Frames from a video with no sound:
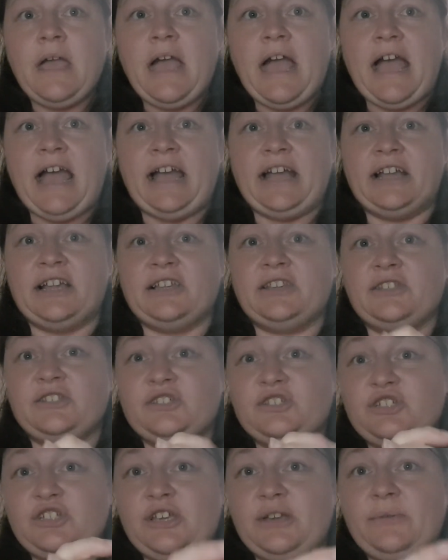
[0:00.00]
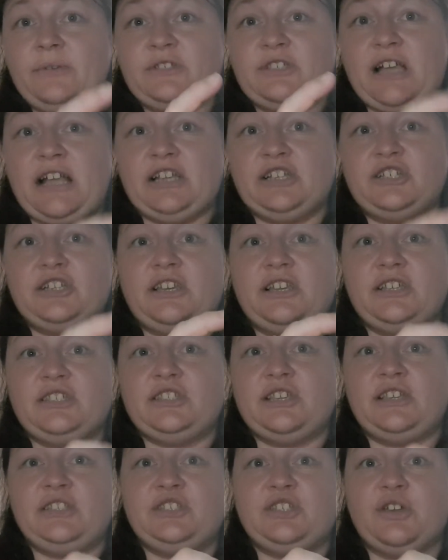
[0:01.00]
And she was actually
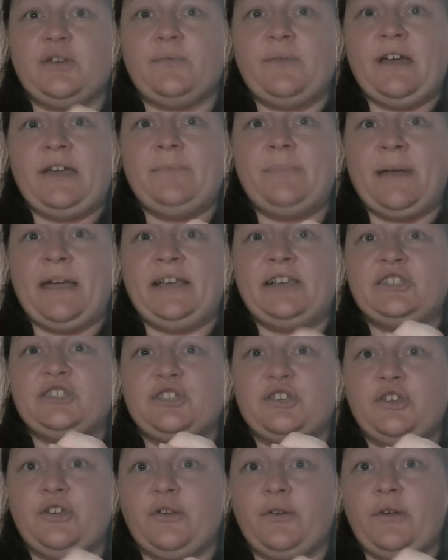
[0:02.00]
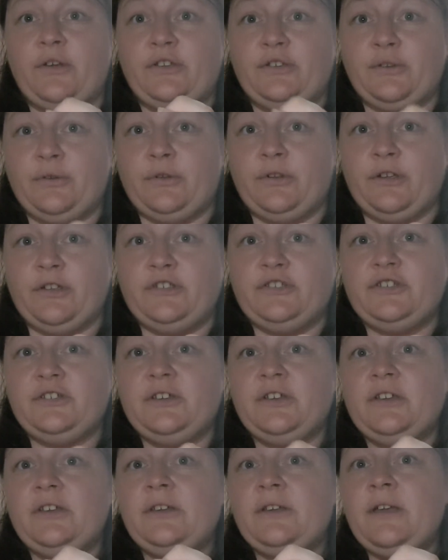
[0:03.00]
sent to Red Bank Secure Unit
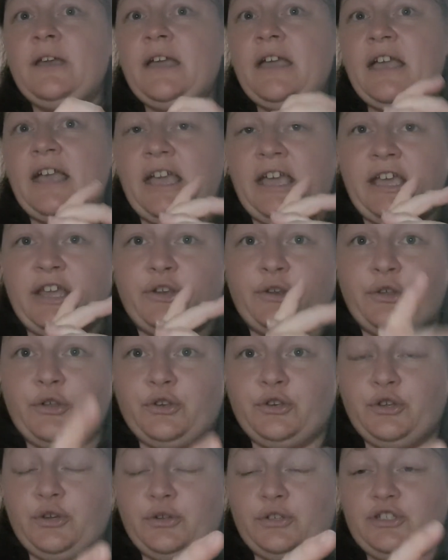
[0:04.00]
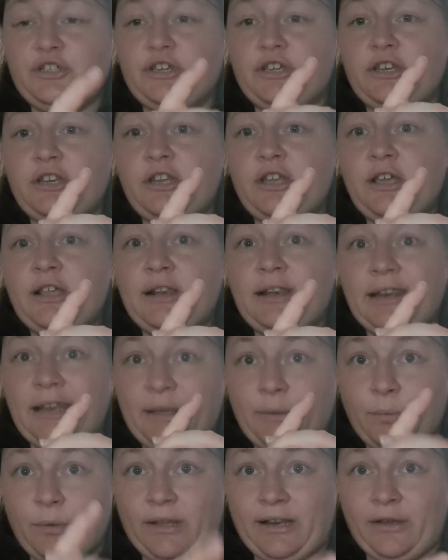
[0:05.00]
in Newton
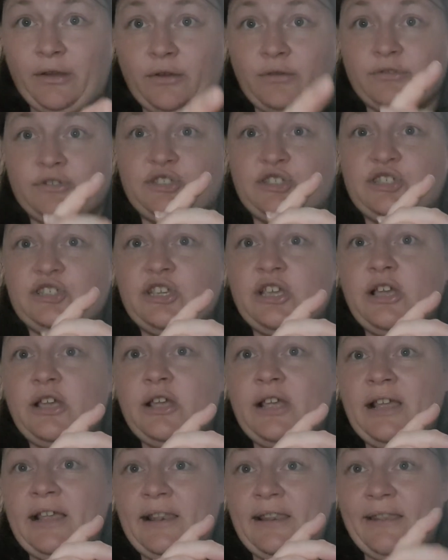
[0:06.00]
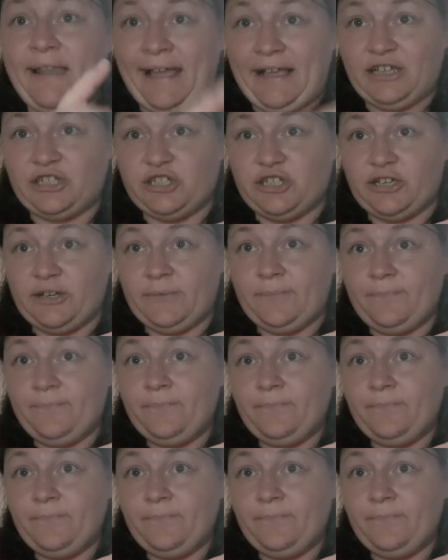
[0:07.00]
Le Willows, Lancashire.